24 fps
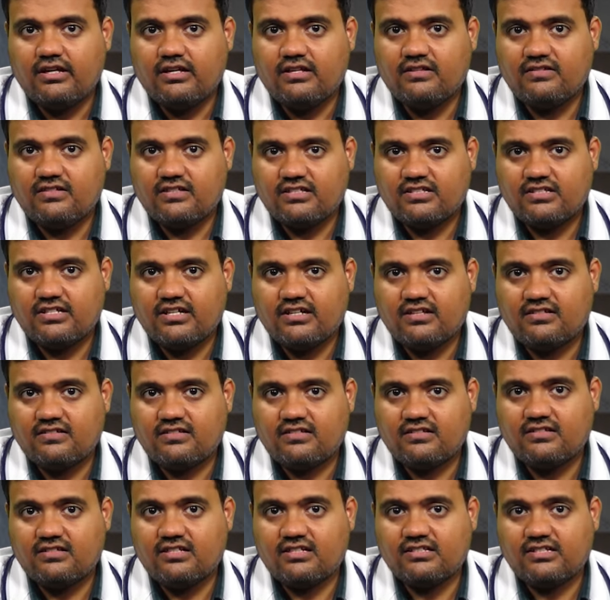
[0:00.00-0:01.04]
in such
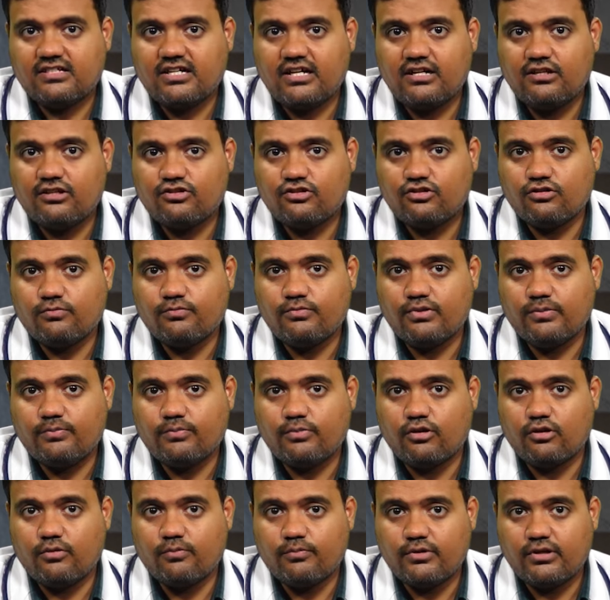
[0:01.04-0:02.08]
cases the child should be
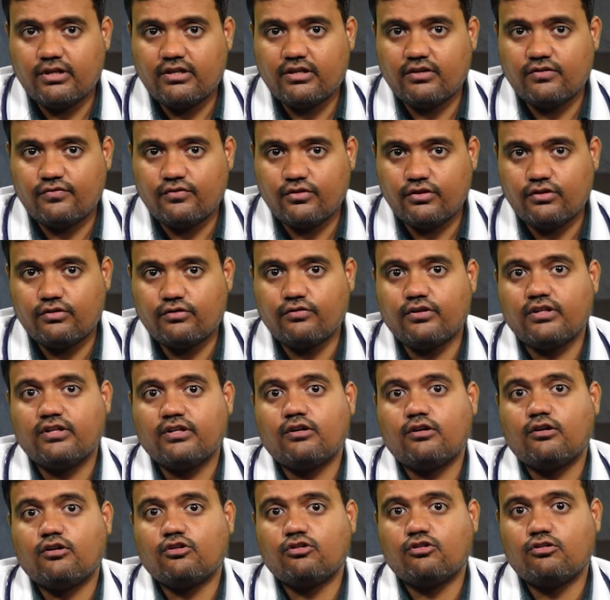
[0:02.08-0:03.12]
promptly referred to an
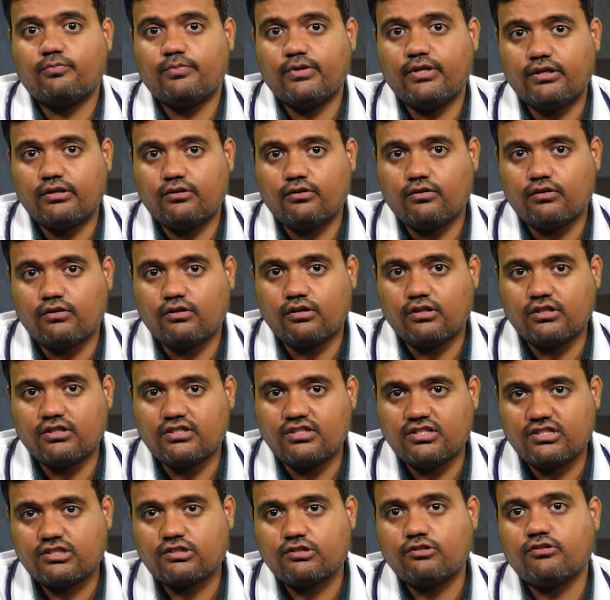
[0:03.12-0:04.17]
orthopedic
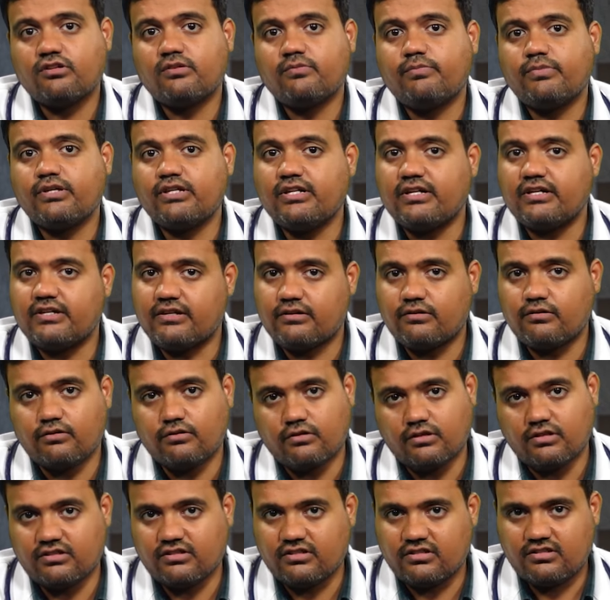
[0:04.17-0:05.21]
oncologist or a pediatric
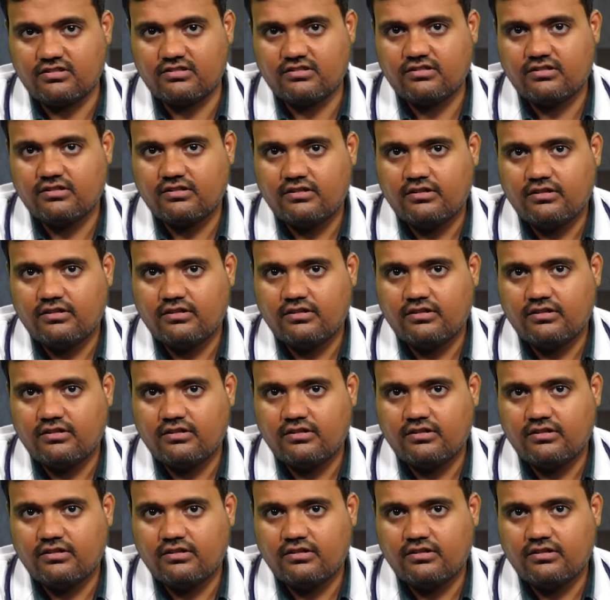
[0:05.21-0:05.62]
oncologist